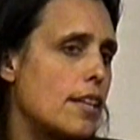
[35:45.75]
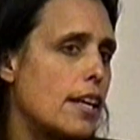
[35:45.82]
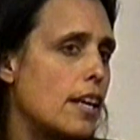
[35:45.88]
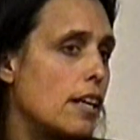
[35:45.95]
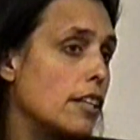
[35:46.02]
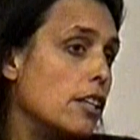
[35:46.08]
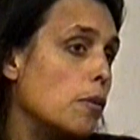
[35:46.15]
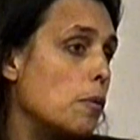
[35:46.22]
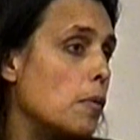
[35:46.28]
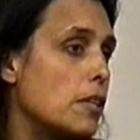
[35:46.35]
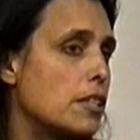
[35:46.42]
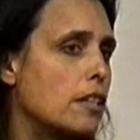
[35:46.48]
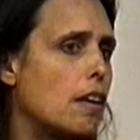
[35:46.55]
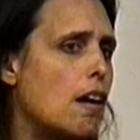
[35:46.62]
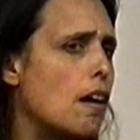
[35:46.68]
And then, you know,
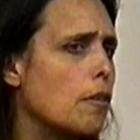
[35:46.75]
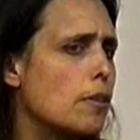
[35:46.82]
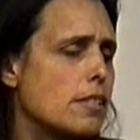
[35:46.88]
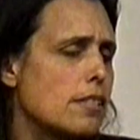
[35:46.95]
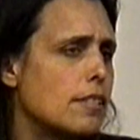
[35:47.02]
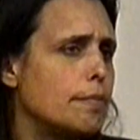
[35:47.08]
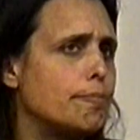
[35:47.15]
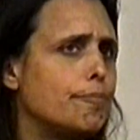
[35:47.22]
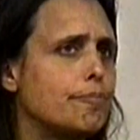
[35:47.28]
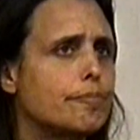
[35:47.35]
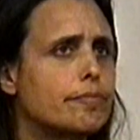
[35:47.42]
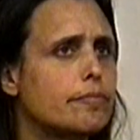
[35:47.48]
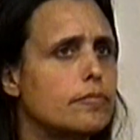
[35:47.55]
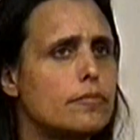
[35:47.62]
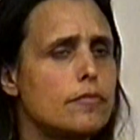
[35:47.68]
we went to Congress and
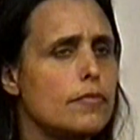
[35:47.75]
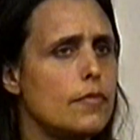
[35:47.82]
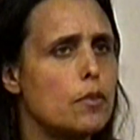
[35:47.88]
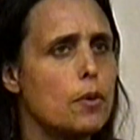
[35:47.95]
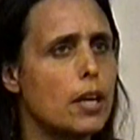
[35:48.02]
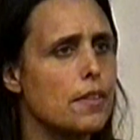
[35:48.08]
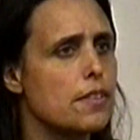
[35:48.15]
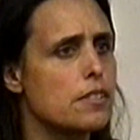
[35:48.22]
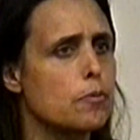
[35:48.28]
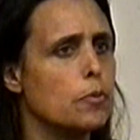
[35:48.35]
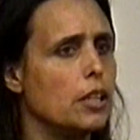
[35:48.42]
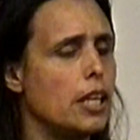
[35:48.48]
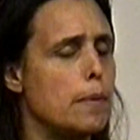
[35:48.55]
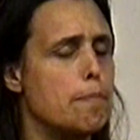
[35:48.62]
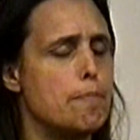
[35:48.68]
we got
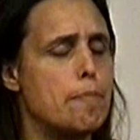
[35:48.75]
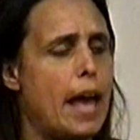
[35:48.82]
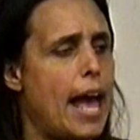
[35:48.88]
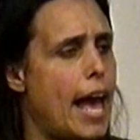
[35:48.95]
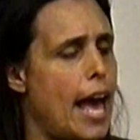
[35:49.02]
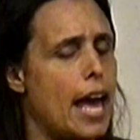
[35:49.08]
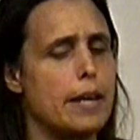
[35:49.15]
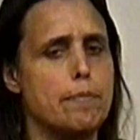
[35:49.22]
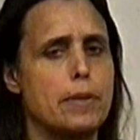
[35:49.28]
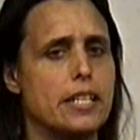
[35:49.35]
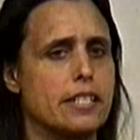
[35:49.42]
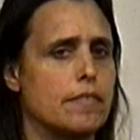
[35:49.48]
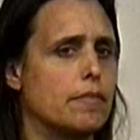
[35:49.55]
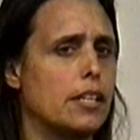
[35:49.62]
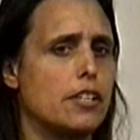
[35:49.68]
this really
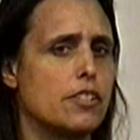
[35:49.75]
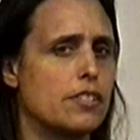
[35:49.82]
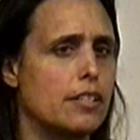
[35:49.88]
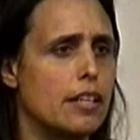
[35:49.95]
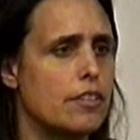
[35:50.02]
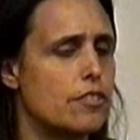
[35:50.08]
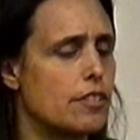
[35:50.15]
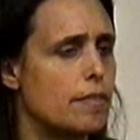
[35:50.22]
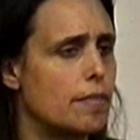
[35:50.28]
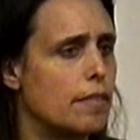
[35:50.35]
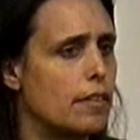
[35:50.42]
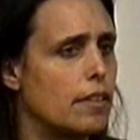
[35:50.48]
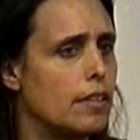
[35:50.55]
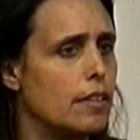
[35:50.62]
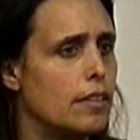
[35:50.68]
bad piece of legislation
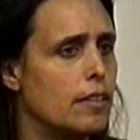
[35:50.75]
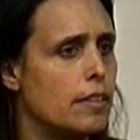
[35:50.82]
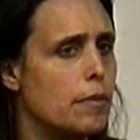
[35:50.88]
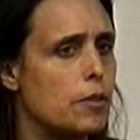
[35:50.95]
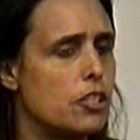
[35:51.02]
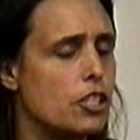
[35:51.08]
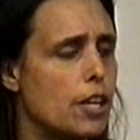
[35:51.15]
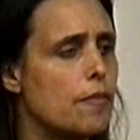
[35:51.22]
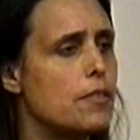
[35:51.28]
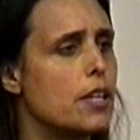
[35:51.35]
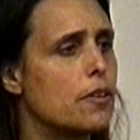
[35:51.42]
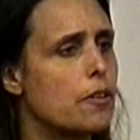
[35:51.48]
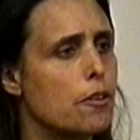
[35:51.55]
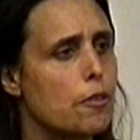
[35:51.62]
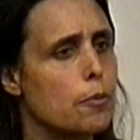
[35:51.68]
that was
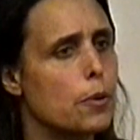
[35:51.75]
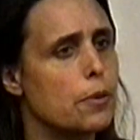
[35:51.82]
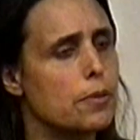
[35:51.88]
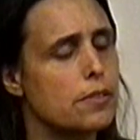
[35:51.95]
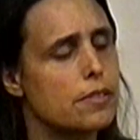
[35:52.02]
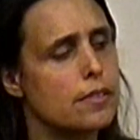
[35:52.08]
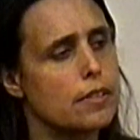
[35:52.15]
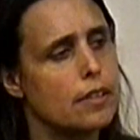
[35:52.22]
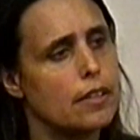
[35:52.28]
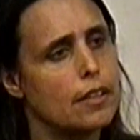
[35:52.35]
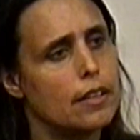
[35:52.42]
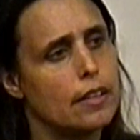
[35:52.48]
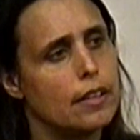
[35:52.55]
shoved down our throats.